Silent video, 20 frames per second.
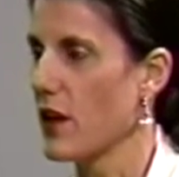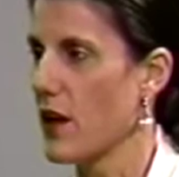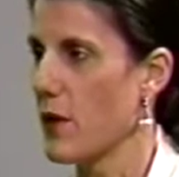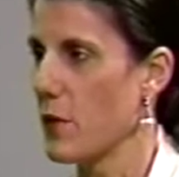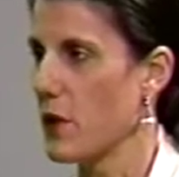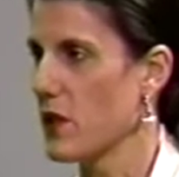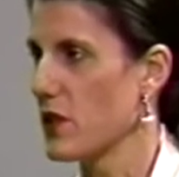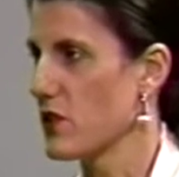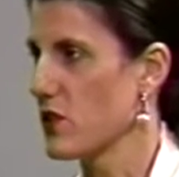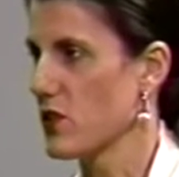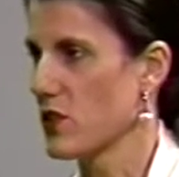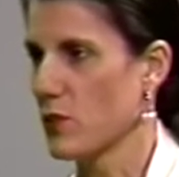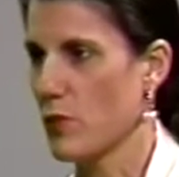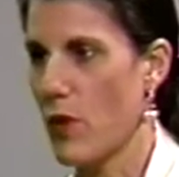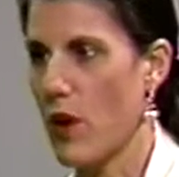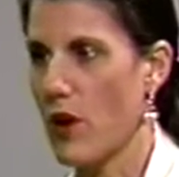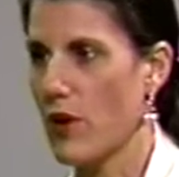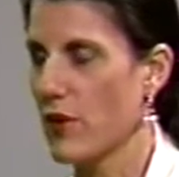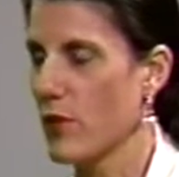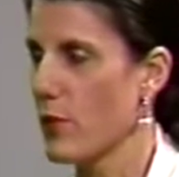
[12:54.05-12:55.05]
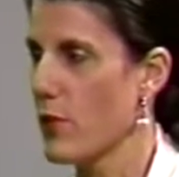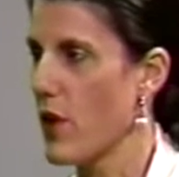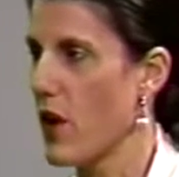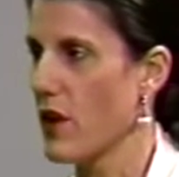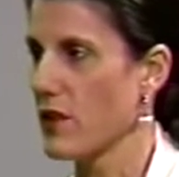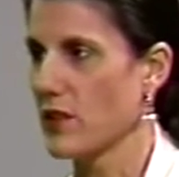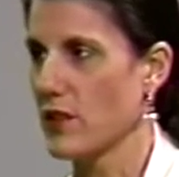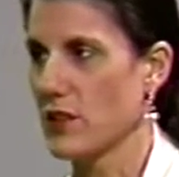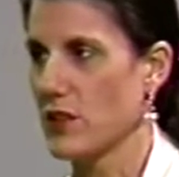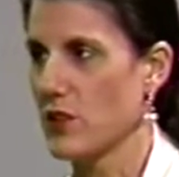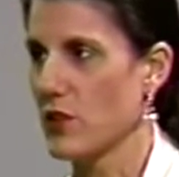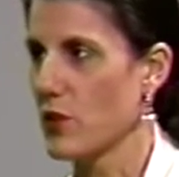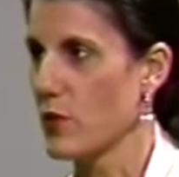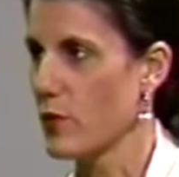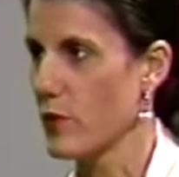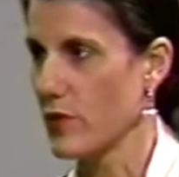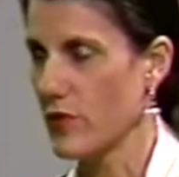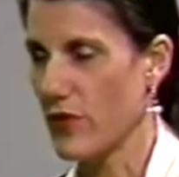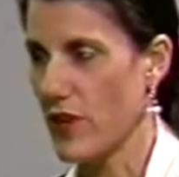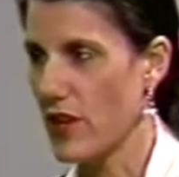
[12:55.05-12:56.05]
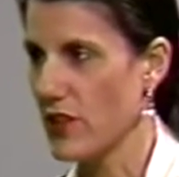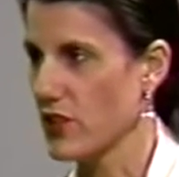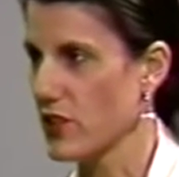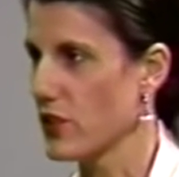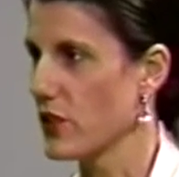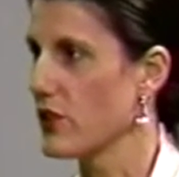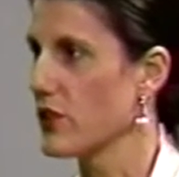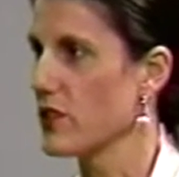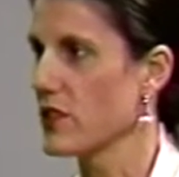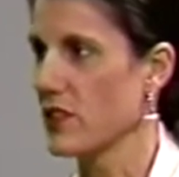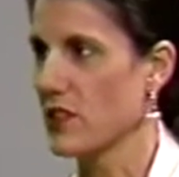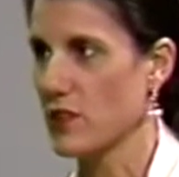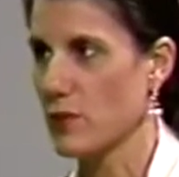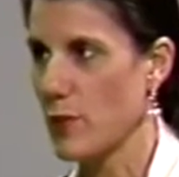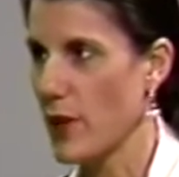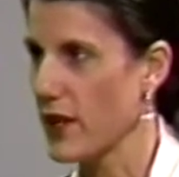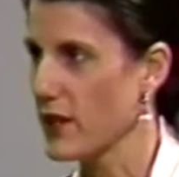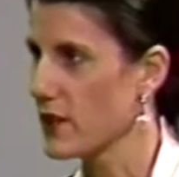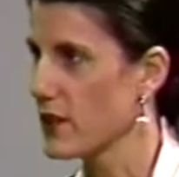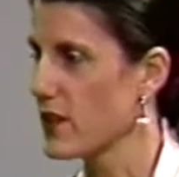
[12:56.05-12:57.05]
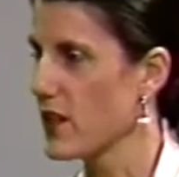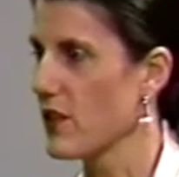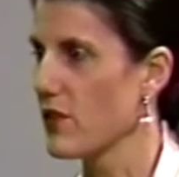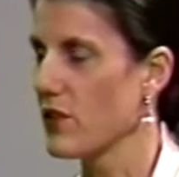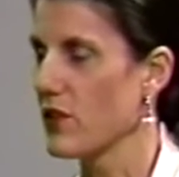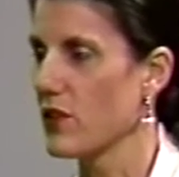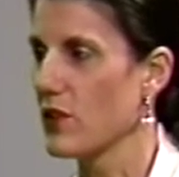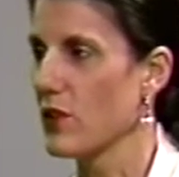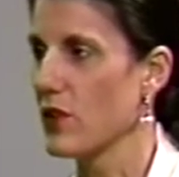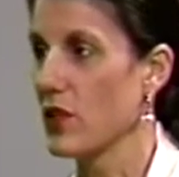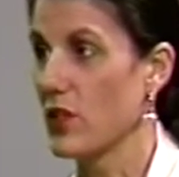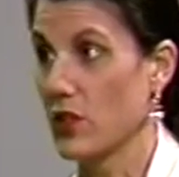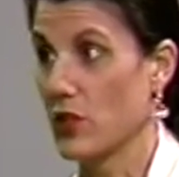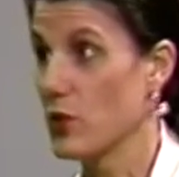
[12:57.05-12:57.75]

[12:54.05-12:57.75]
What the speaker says: I mean, it's just part of the process. You're a professional. It's expected of you.